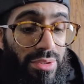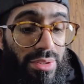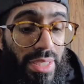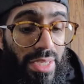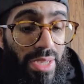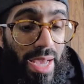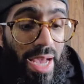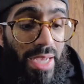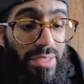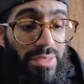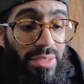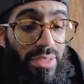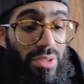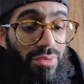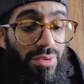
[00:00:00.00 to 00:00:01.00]
They
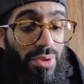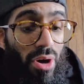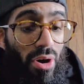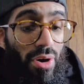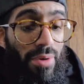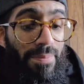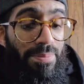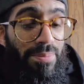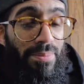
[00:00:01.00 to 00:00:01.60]
actually thought